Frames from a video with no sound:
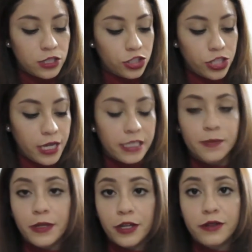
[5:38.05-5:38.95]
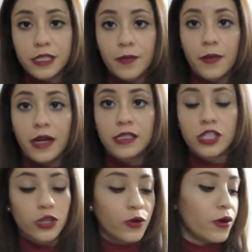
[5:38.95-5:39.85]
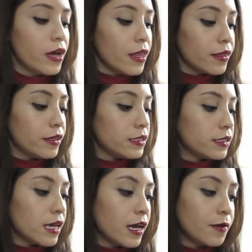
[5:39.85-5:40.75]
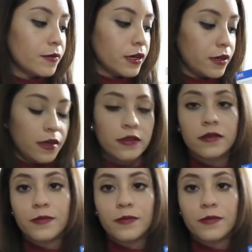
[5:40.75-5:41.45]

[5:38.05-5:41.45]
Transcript: She has been using mine, so this time, again,